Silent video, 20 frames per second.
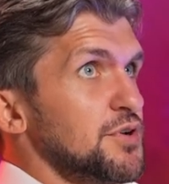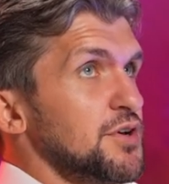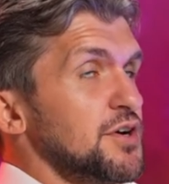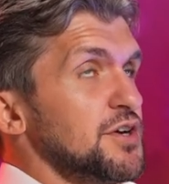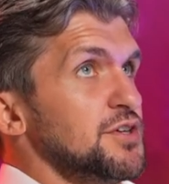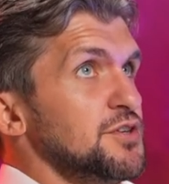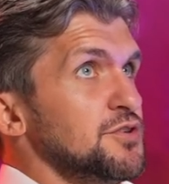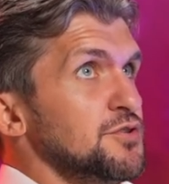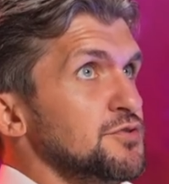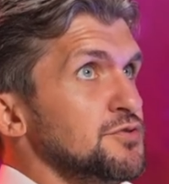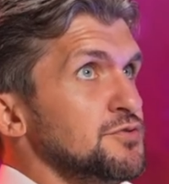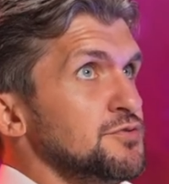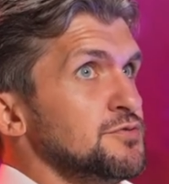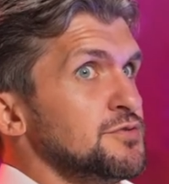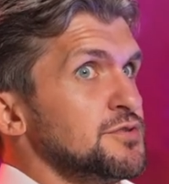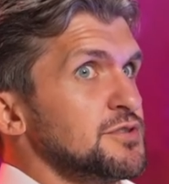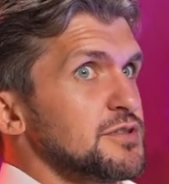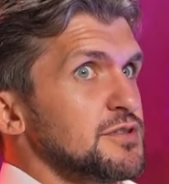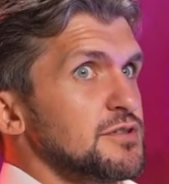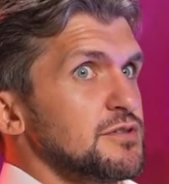but I
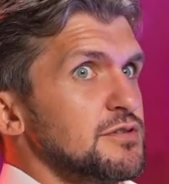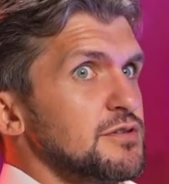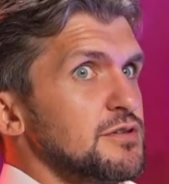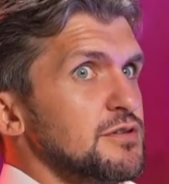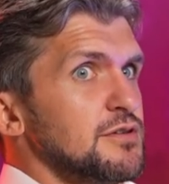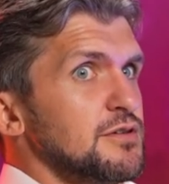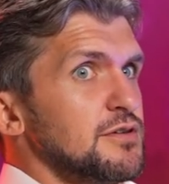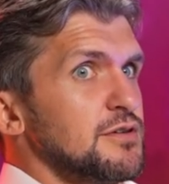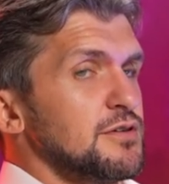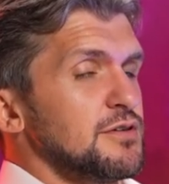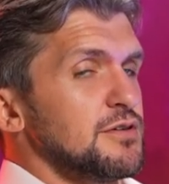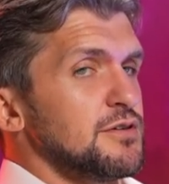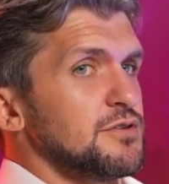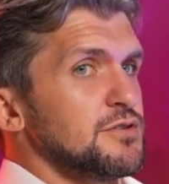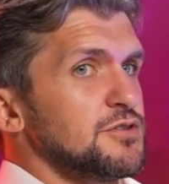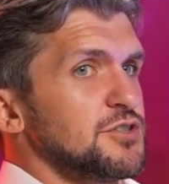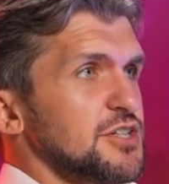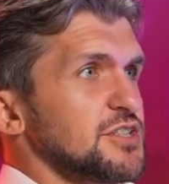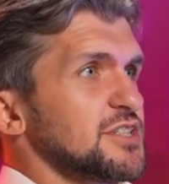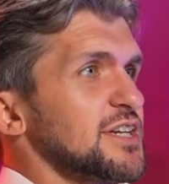use
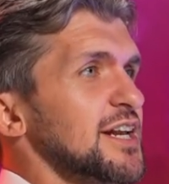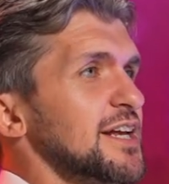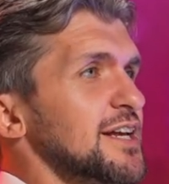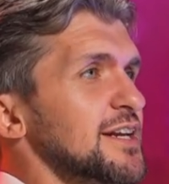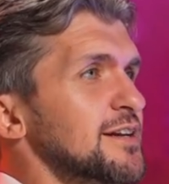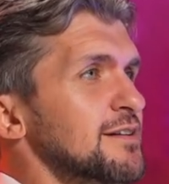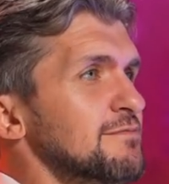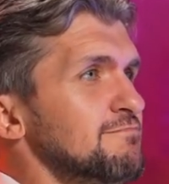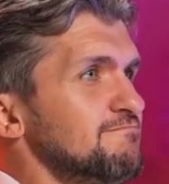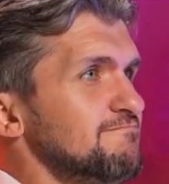Just Clean.